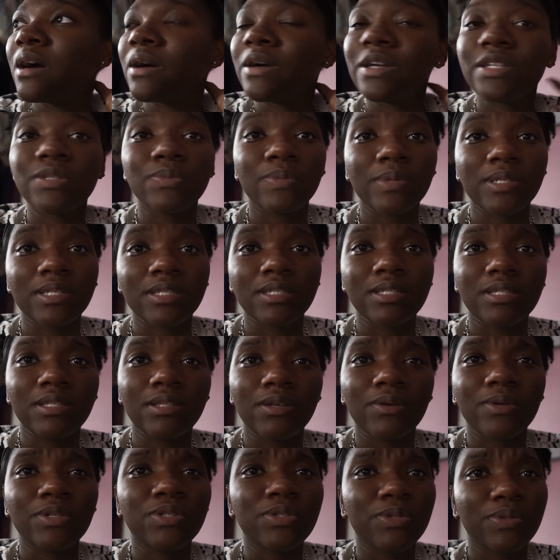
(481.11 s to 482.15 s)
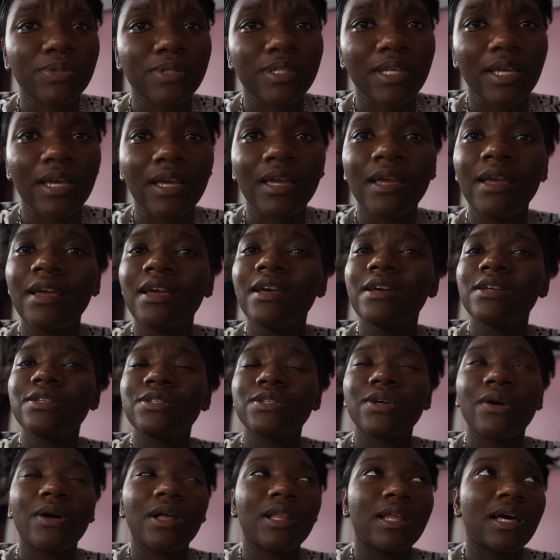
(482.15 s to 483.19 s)
it's Wednesday. No, it's Tuesday.
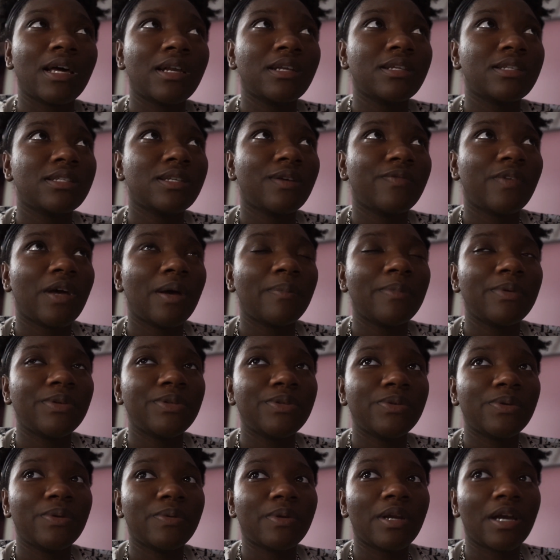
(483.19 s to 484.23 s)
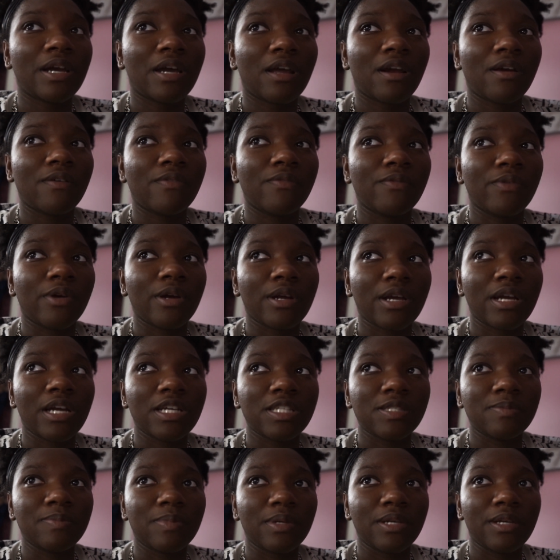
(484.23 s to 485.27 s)
So a lot of stuff I've been doing when I got off work
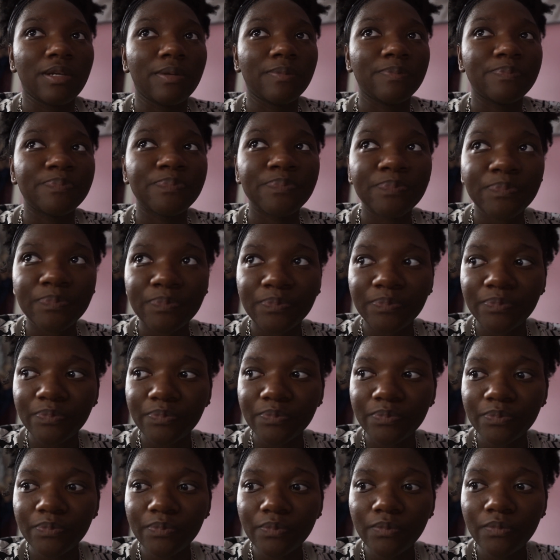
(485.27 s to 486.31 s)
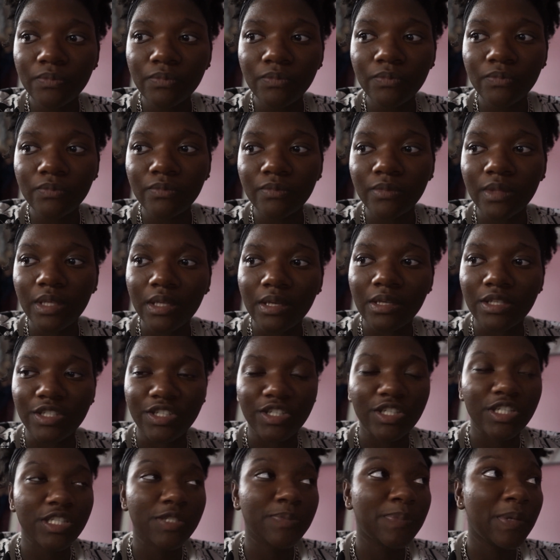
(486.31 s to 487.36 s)
has been
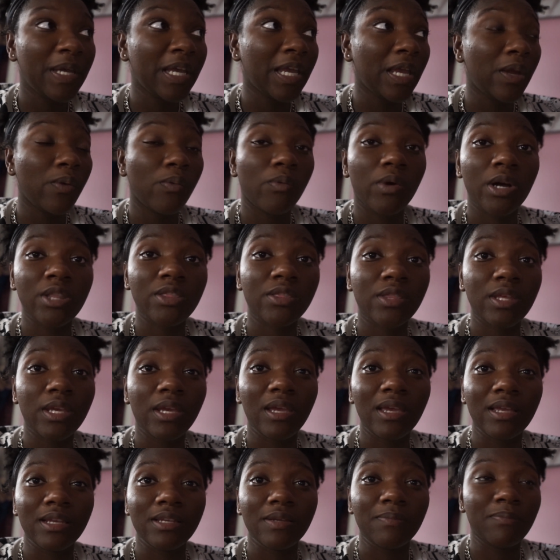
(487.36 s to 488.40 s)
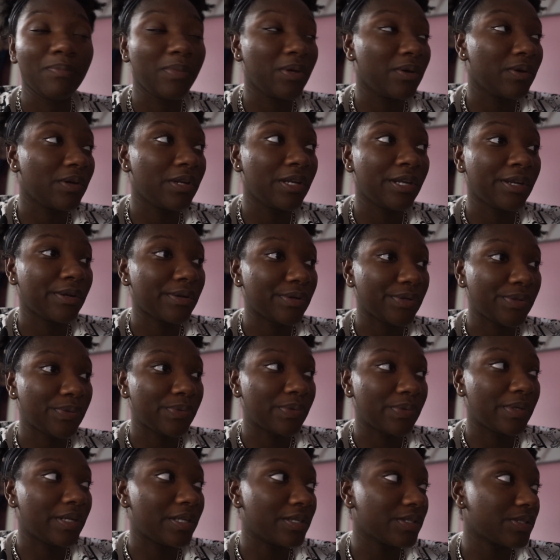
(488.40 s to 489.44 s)
just picking one thing and then building it or
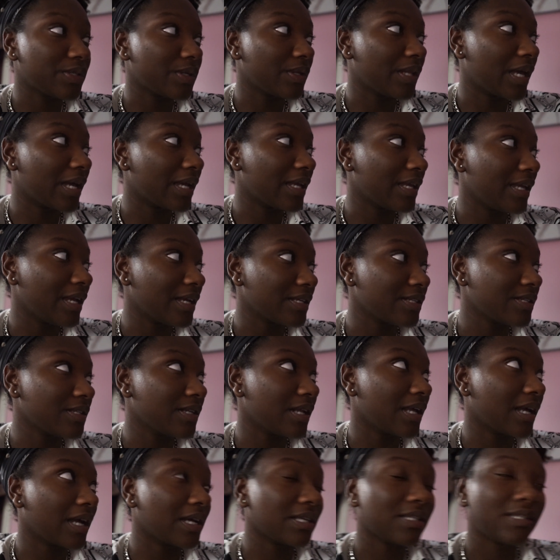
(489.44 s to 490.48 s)
doing it. So like yesterday, like I